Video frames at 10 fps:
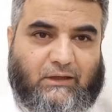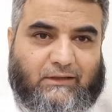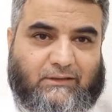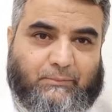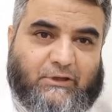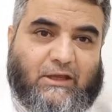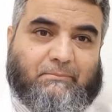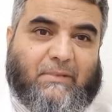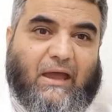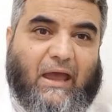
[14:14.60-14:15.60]
they
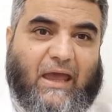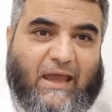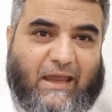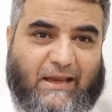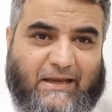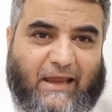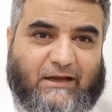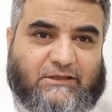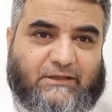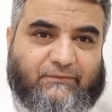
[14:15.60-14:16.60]
became
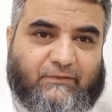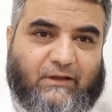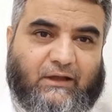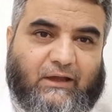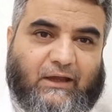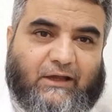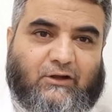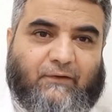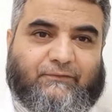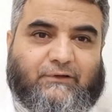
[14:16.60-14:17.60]
inactive, and
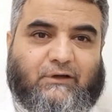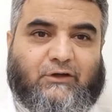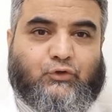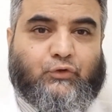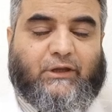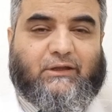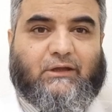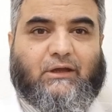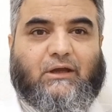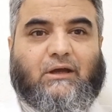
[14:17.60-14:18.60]
after, during
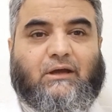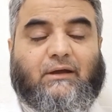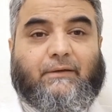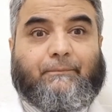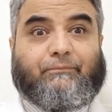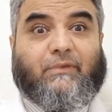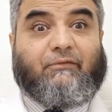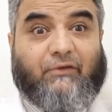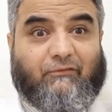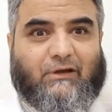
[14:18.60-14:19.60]

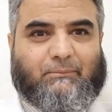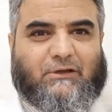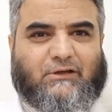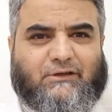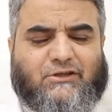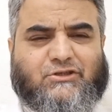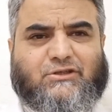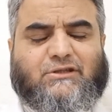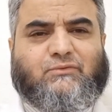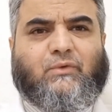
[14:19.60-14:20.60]
favorable
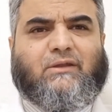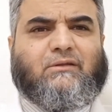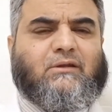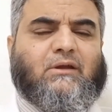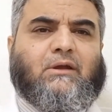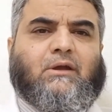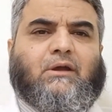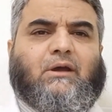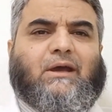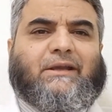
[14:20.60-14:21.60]
conditions, when
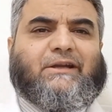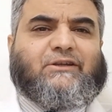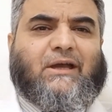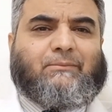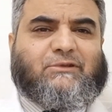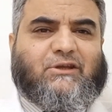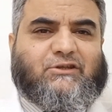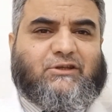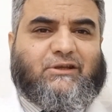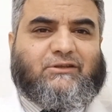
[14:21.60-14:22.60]
any time in the
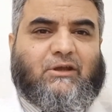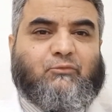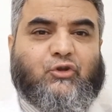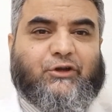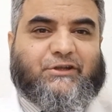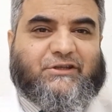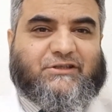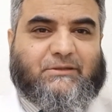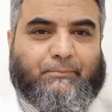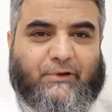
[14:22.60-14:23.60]
year the immunity
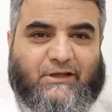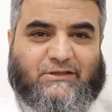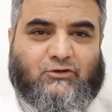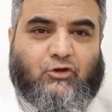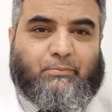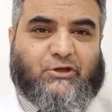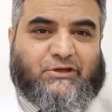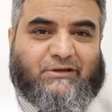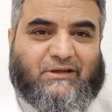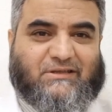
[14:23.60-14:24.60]
is suppressed or
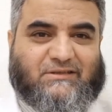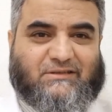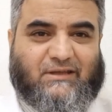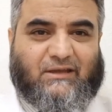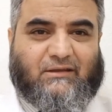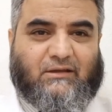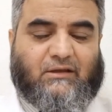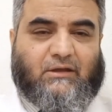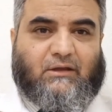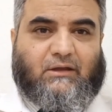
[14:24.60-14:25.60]
patient is sick,
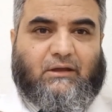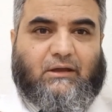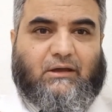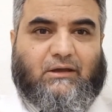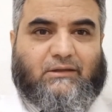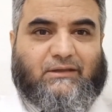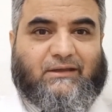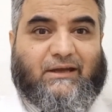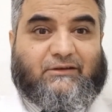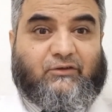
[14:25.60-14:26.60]
they
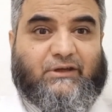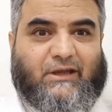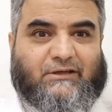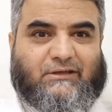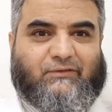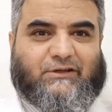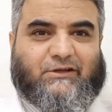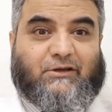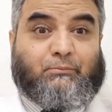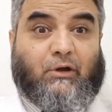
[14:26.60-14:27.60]
get
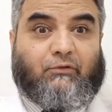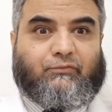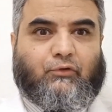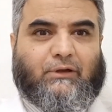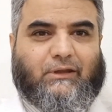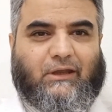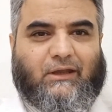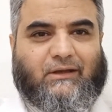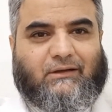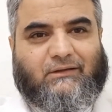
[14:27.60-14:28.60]
reactivated, powerful
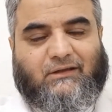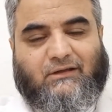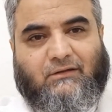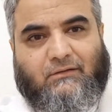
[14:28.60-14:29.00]
again, and they